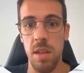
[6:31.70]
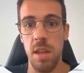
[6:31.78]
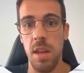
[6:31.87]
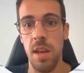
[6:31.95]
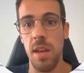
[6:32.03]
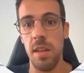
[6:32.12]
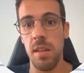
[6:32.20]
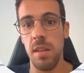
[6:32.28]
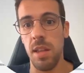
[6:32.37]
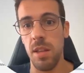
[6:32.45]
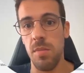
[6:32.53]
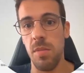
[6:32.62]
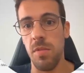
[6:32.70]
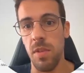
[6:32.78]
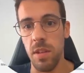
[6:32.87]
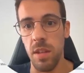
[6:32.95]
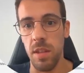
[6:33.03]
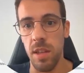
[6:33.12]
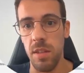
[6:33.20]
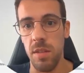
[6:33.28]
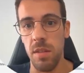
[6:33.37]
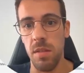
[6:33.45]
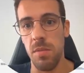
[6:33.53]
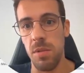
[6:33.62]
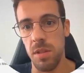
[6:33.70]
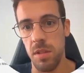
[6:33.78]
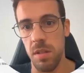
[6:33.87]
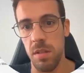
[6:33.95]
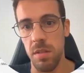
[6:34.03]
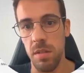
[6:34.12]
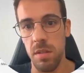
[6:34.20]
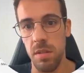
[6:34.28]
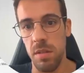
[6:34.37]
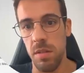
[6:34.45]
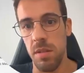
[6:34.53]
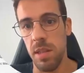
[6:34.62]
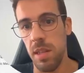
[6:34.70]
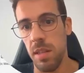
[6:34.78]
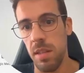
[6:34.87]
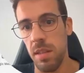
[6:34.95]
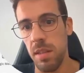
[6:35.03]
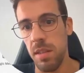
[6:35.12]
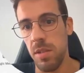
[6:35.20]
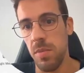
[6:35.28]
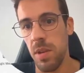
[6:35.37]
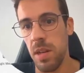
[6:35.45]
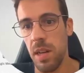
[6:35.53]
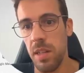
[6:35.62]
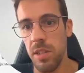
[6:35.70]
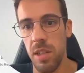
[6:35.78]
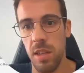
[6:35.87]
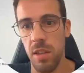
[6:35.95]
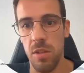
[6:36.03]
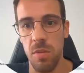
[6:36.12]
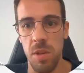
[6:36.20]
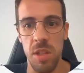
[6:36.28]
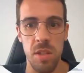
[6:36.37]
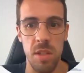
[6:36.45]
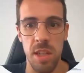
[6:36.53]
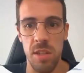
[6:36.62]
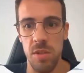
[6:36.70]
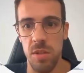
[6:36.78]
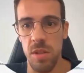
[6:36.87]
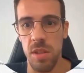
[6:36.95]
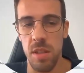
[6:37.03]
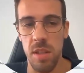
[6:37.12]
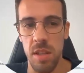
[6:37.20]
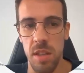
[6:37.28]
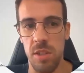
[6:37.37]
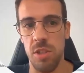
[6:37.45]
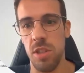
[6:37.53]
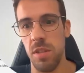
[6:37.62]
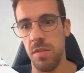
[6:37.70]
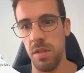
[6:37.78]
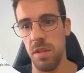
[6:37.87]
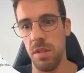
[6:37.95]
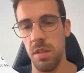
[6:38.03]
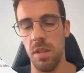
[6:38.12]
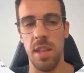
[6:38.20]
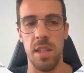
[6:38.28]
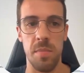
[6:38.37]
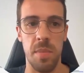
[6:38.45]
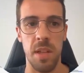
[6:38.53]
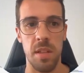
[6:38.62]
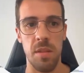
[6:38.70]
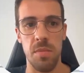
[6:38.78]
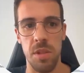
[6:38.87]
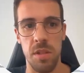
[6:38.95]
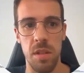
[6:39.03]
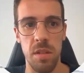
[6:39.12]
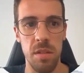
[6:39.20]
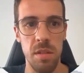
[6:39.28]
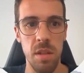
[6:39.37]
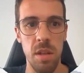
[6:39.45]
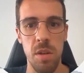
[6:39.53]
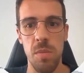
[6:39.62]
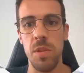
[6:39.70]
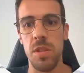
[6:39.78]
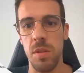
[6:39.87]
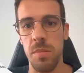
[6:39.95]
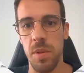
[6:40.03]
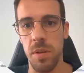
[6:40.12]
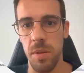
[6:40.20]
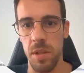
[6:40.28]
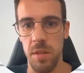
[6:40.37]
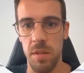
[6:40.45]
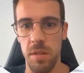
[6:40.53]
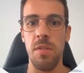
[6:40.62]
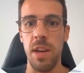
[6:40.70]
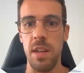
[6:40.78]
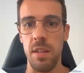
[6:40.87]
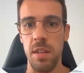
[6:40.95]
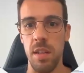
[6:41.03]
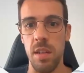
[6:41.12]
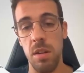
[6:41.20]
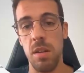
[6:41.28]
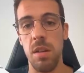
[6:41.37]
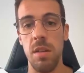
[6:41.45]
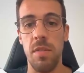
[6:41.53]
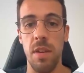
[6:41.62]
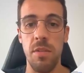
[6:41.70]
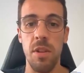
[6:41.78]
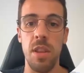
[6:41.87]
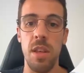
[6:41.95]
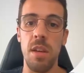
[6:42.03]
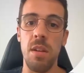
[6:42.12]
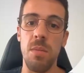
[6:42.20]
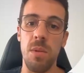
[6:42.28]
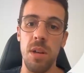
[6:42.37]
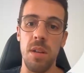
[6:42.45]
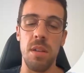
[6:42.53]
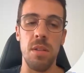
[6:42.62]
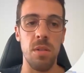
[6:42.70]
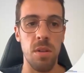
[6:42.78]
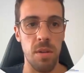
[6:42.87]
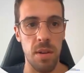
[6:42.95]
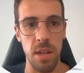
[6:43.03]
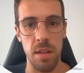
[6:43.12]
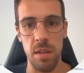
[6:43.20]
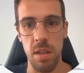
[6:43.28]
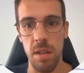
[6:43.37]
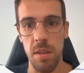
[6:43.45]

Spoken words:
and then we validate result. So this is where I check the automation actually achieved the expected results with some parameters. Finally, if everything worked correctly,